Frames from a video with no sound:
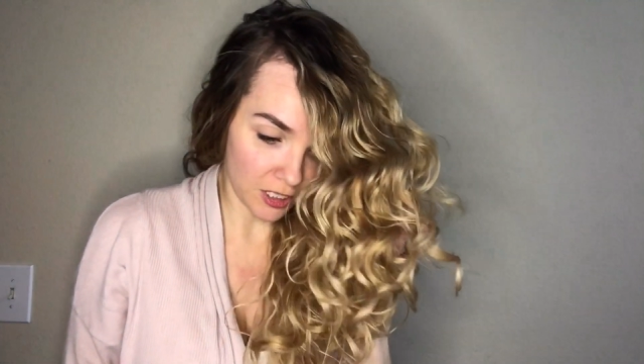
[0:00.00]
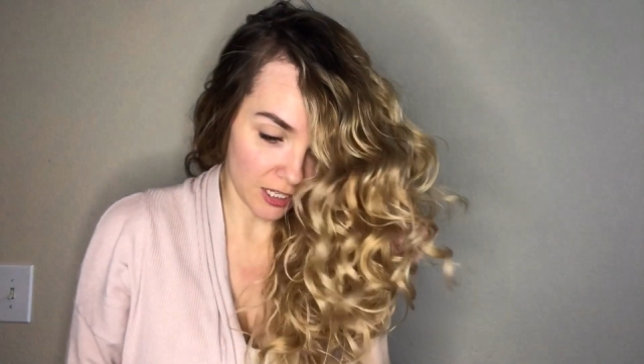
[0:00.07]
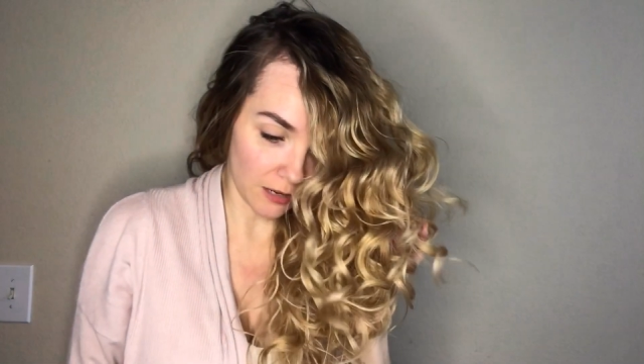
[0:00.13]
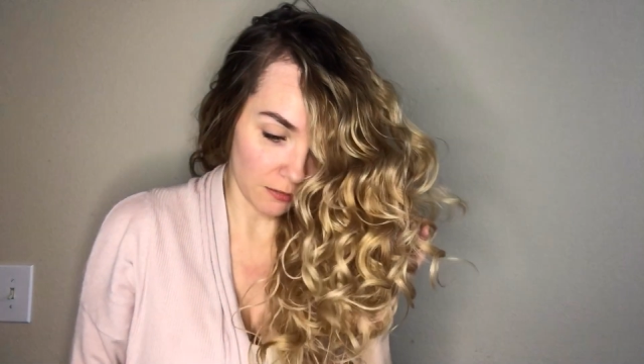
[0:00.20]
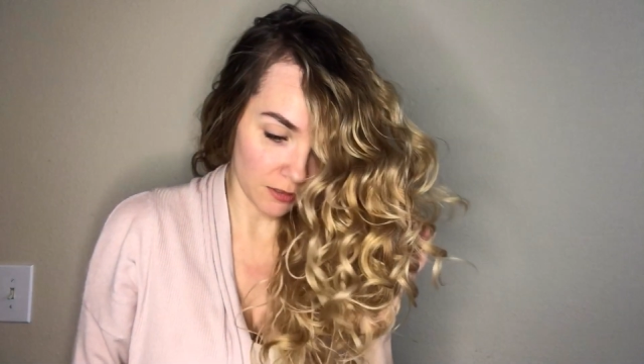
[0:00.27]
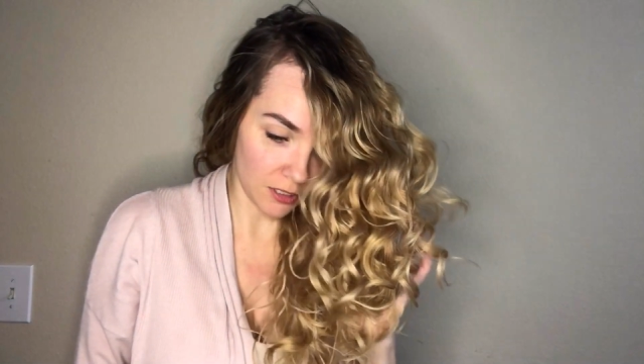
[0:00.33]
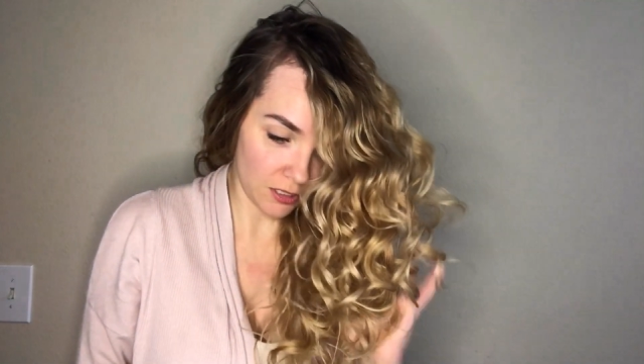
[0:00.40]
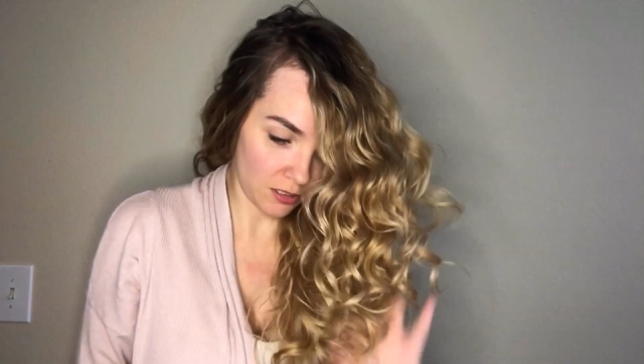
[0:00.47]

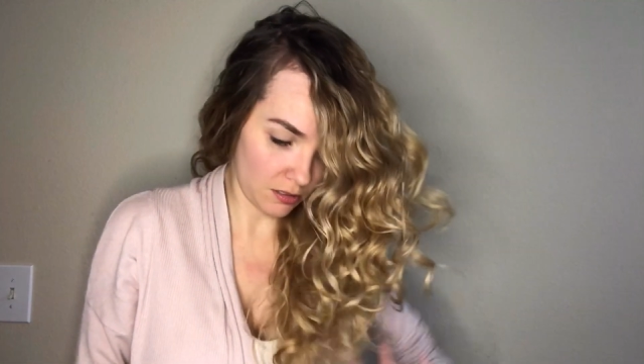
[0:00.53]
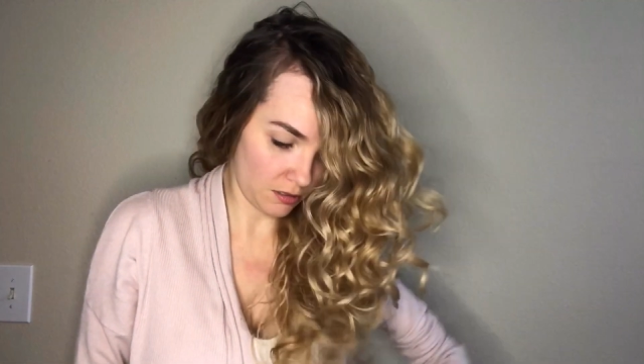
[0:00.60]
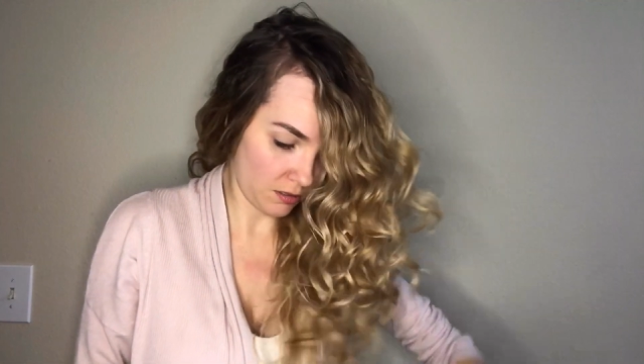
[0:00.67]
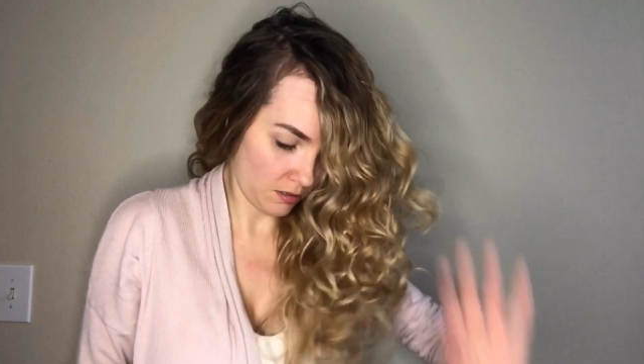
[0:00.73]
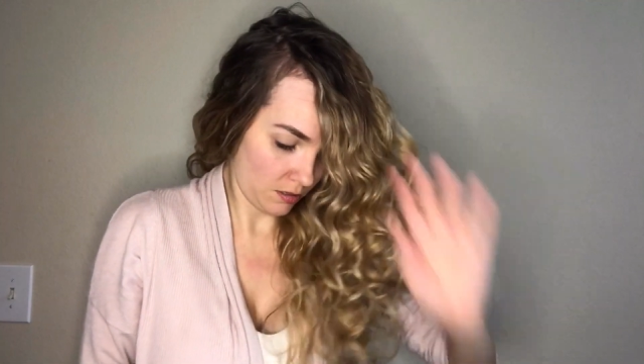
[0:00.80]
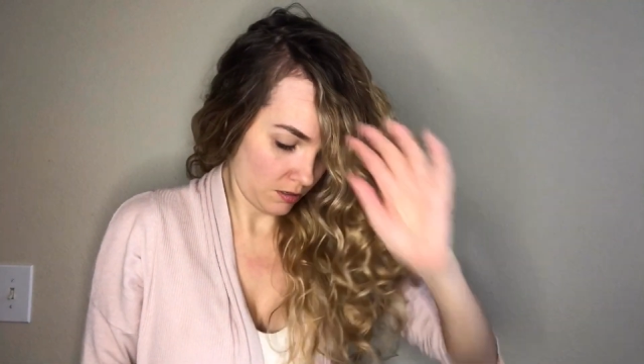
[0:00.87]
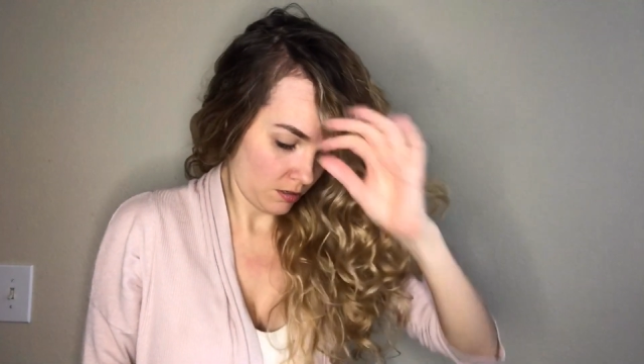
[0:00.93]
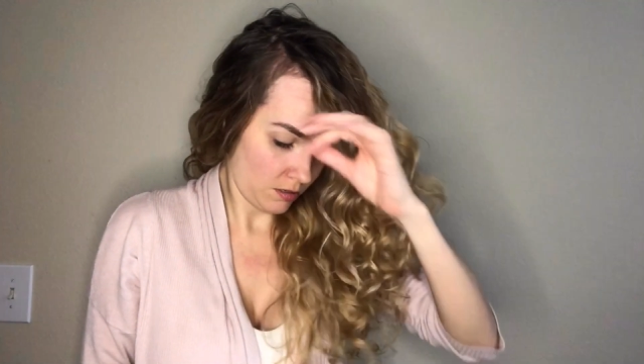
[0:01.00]
that was
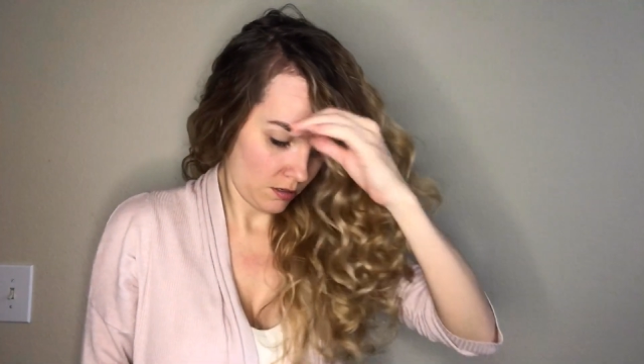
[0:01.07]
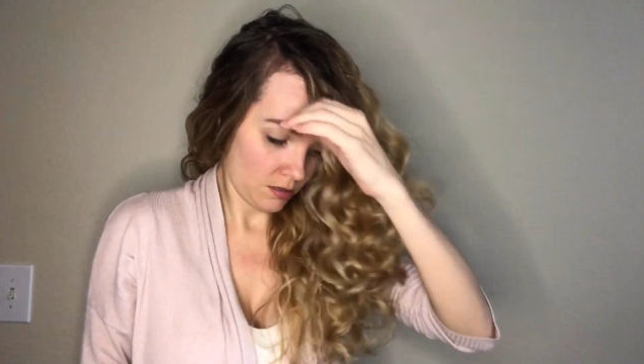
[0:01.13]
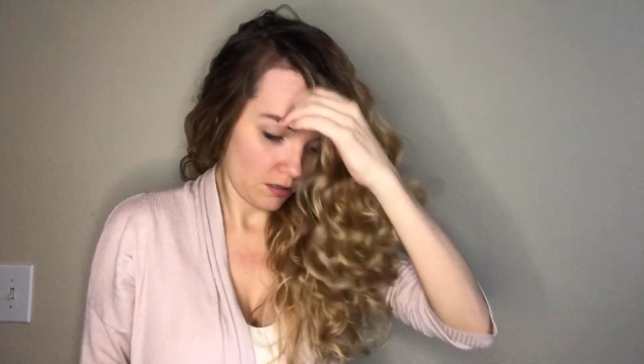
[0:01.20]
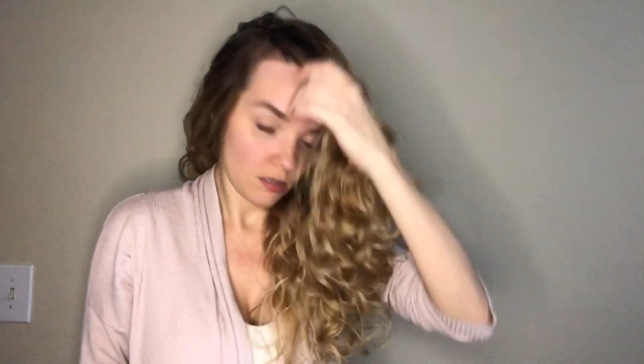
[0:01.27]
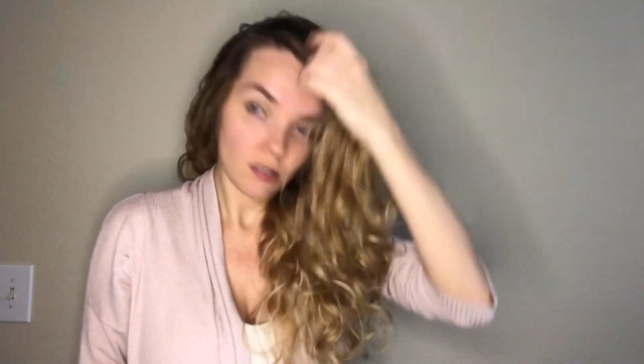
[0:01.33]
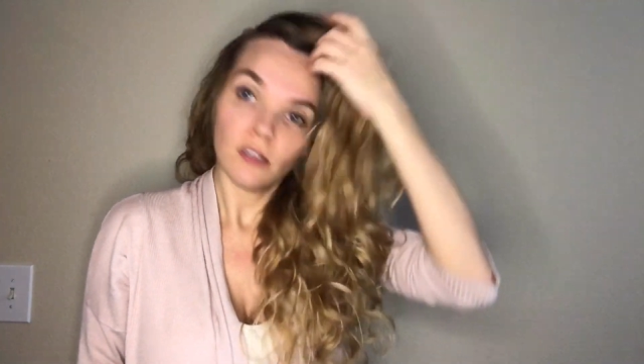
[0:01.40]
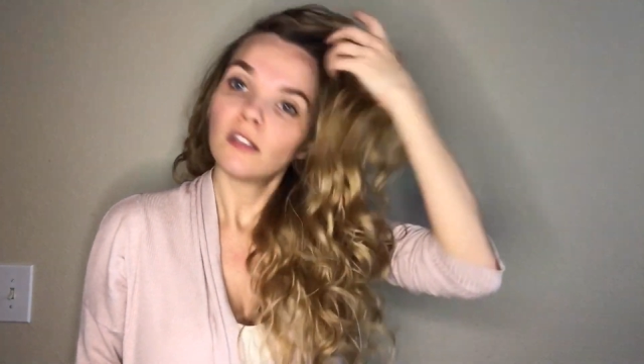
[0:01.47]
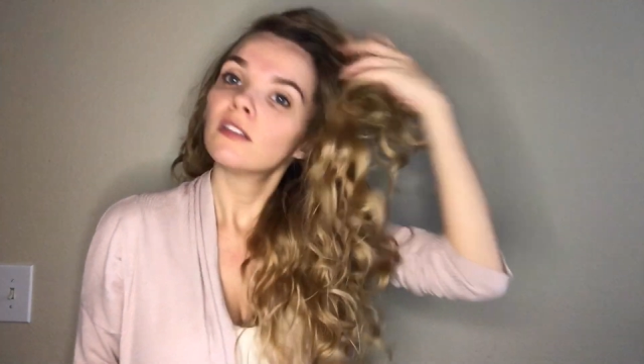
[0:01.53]

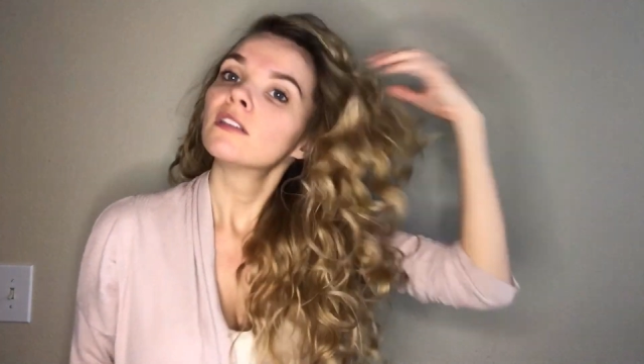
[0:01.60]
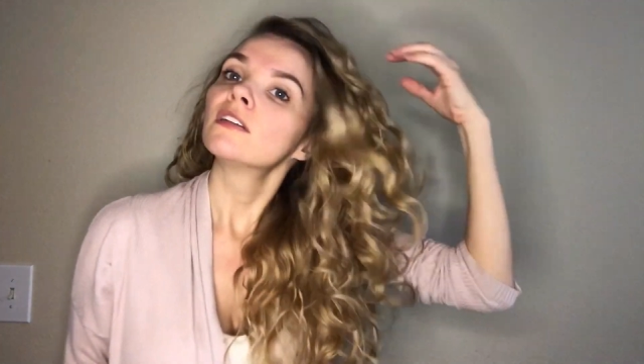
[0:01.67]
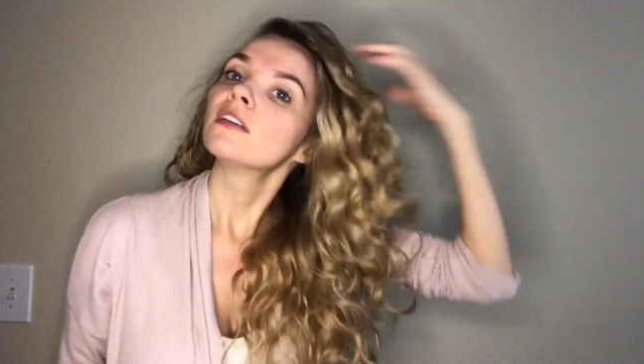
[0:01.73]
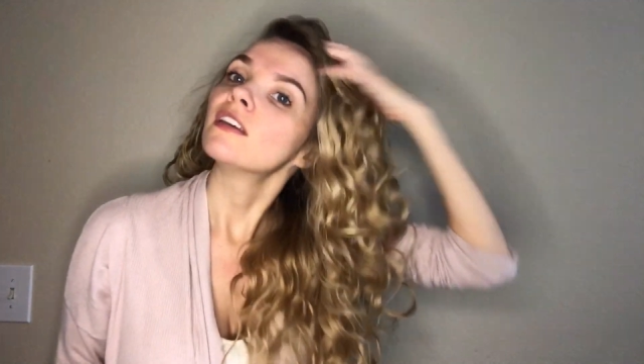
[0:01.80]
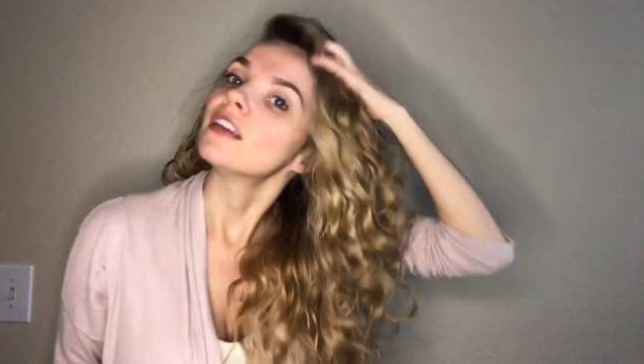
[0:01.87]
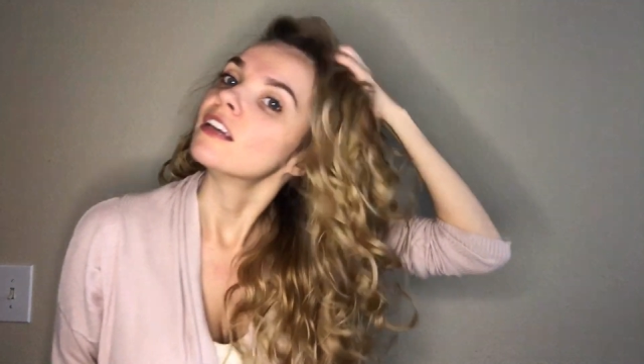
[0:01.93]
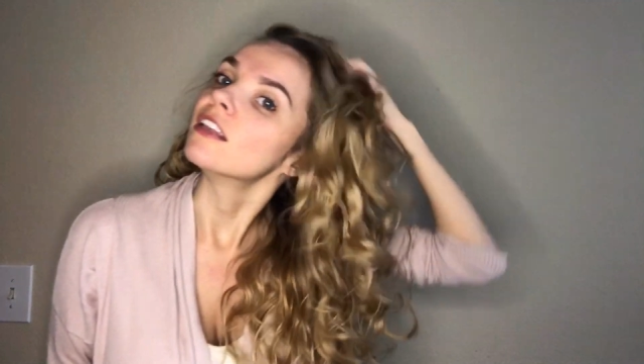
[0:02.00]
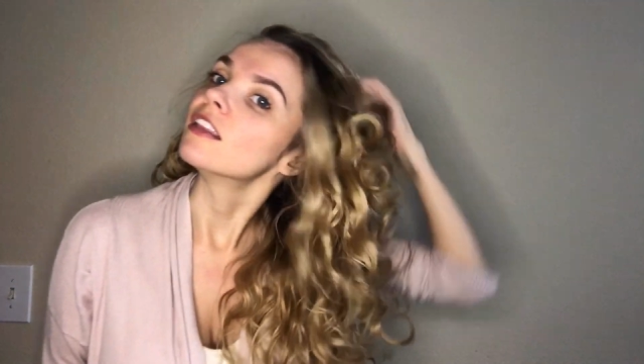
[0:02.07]

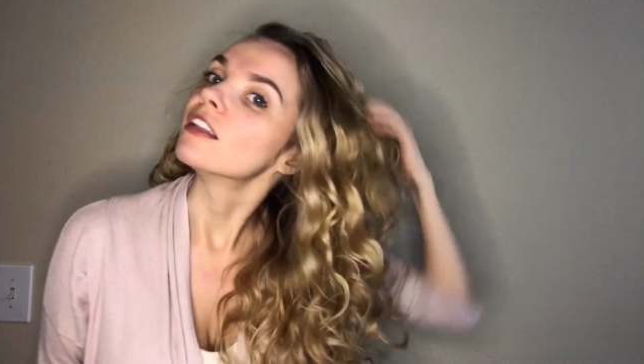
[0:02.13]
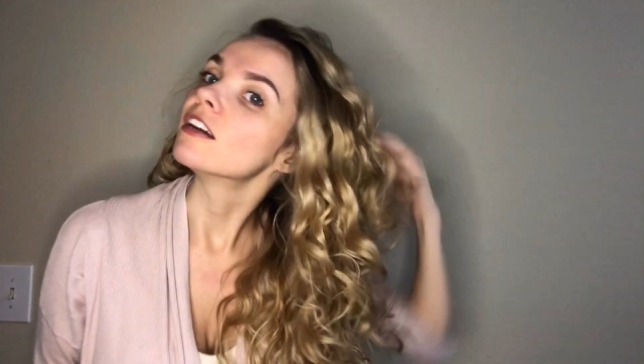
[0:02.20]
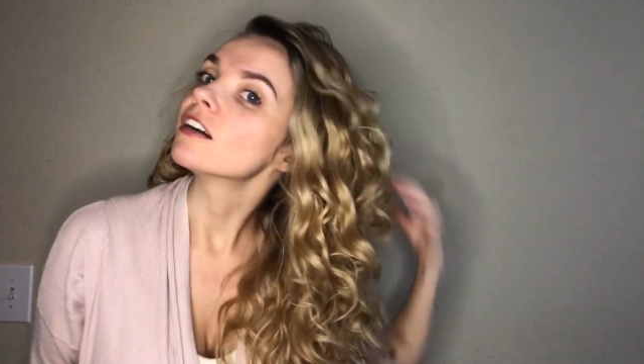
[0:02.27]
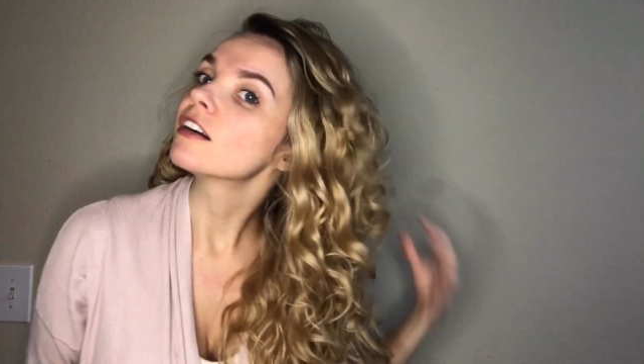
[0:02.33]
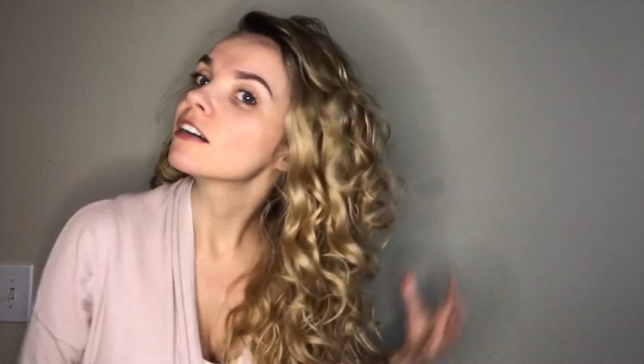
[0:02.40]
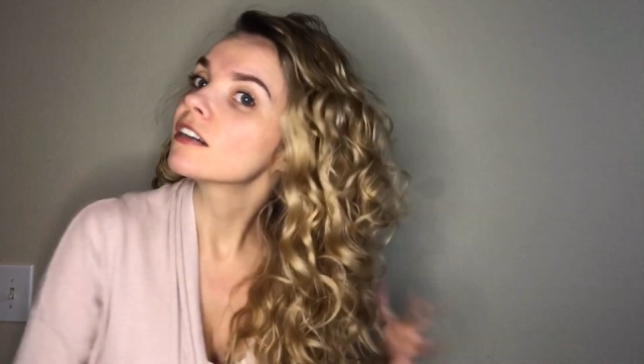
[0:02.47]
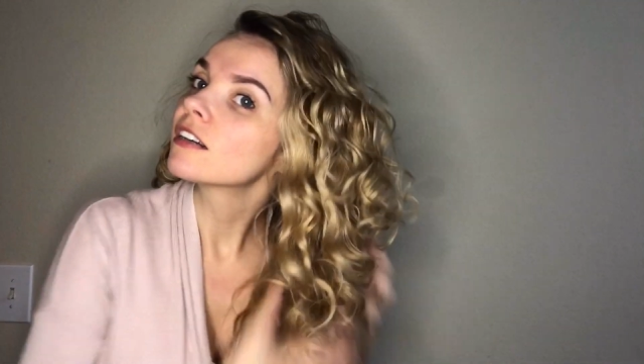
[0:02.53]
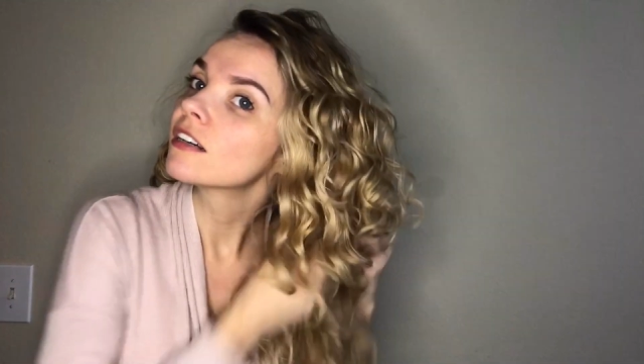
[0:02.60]
in
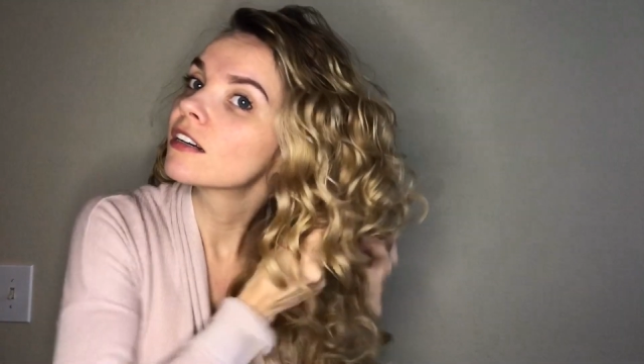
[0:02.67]
there.